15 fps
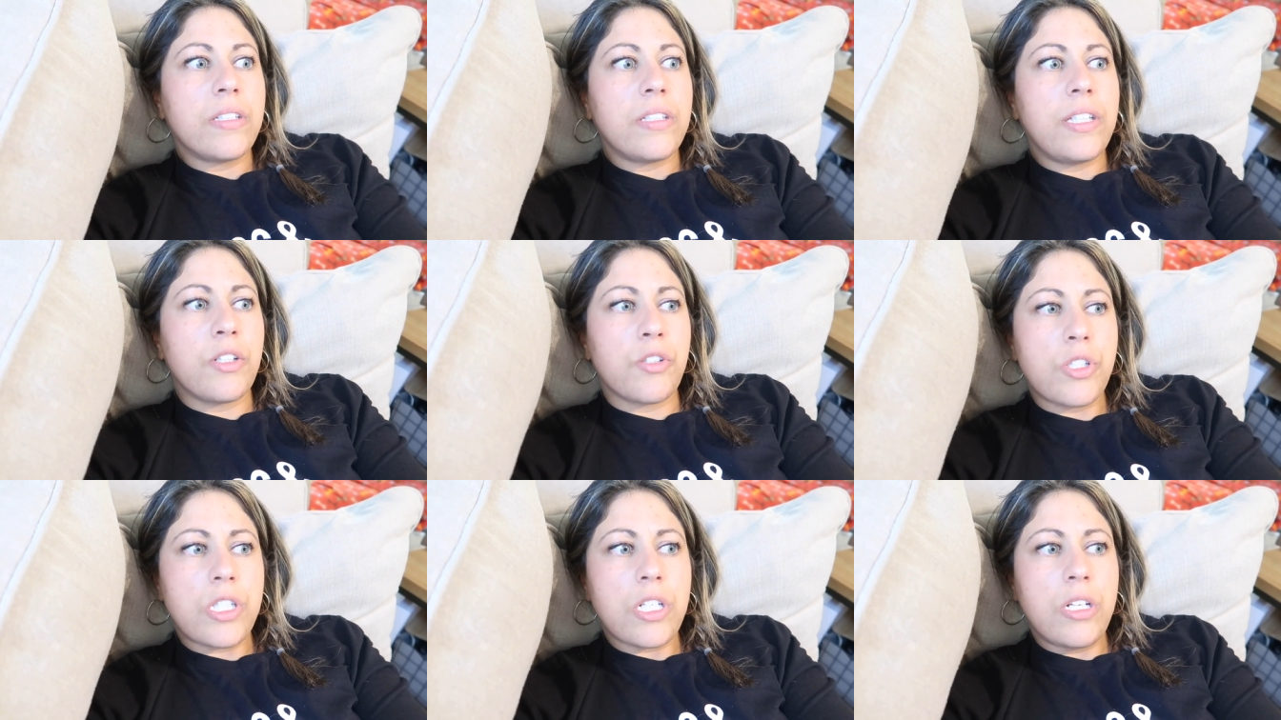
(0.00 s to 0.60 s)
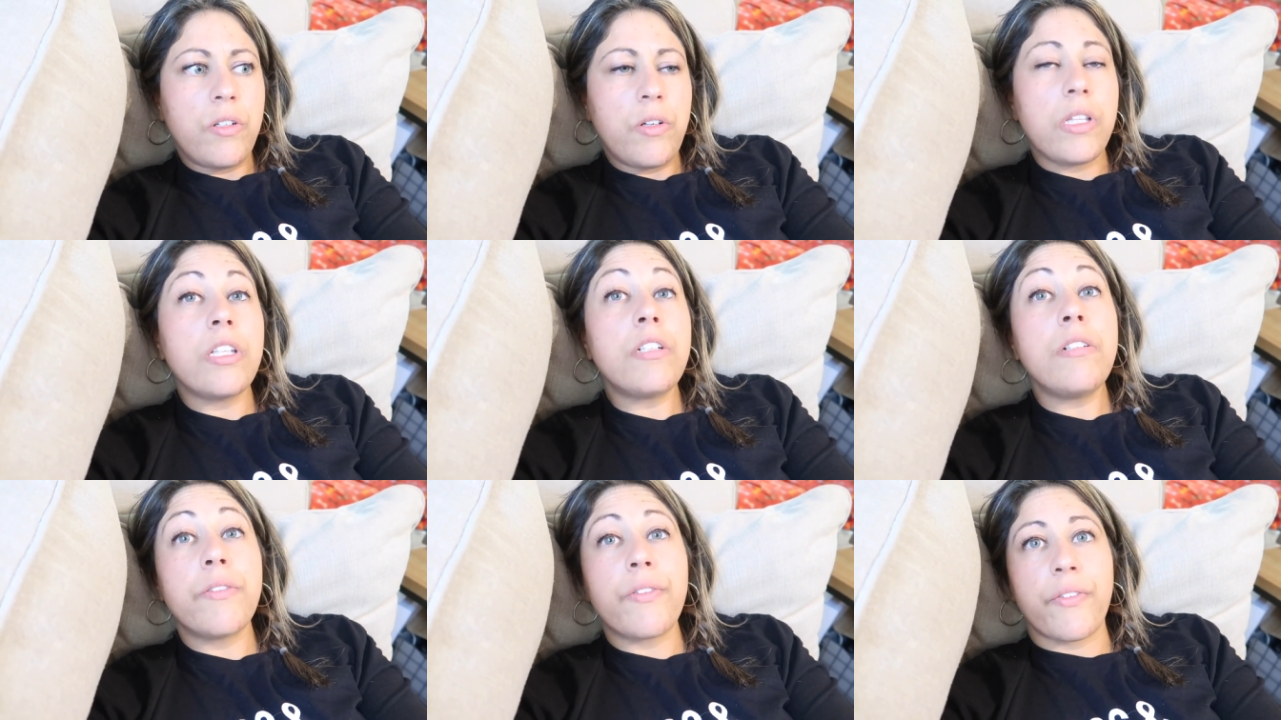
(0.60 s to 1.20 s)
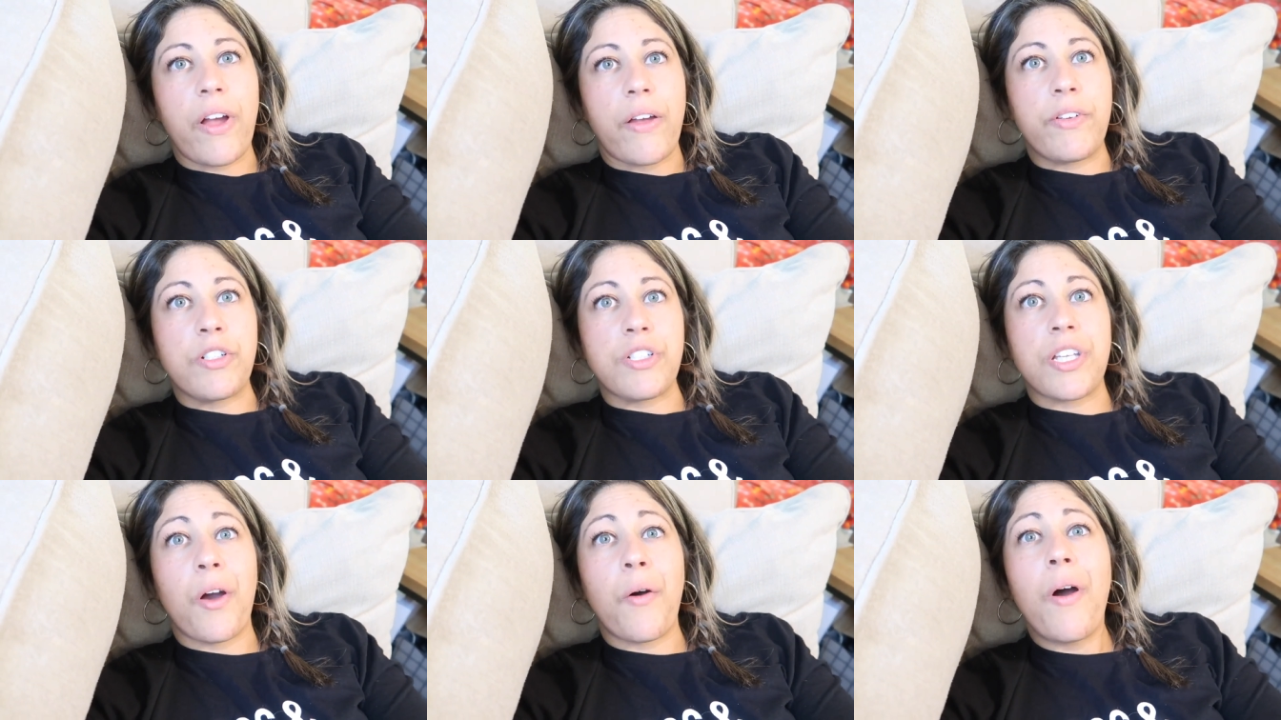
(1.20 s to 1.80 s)
years ago, a little over 5
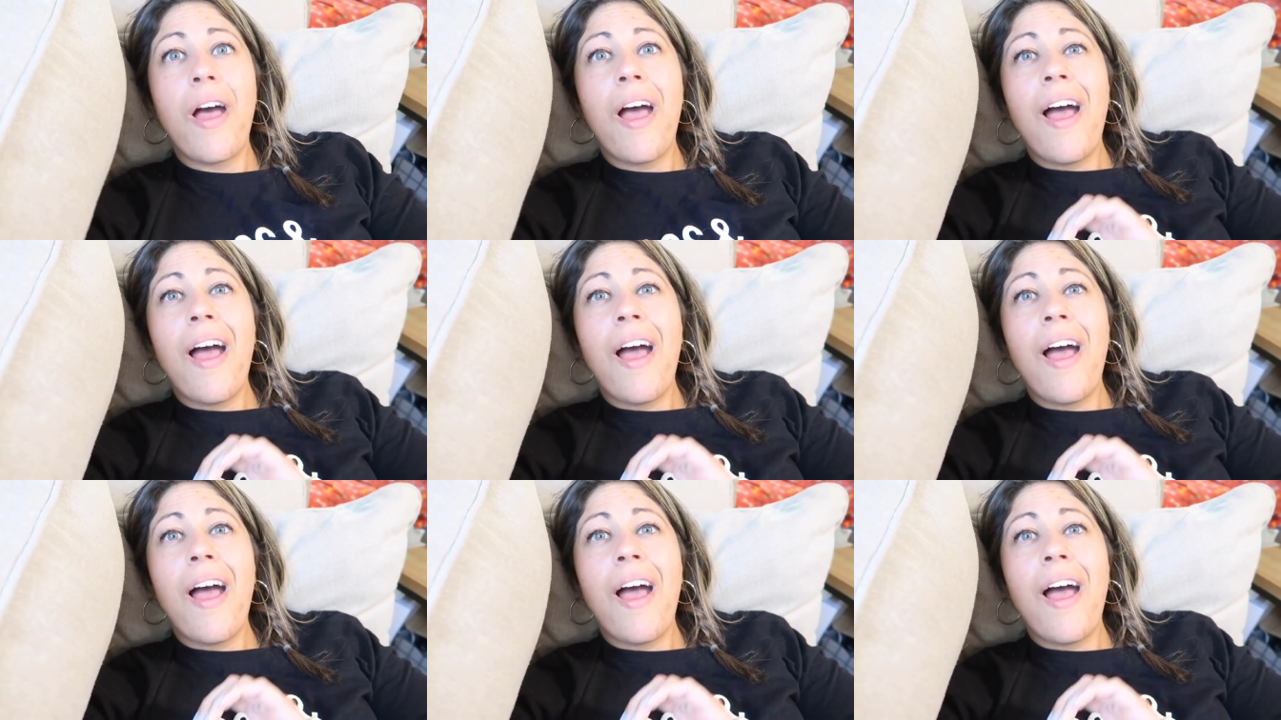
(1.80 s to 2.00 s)
years ago,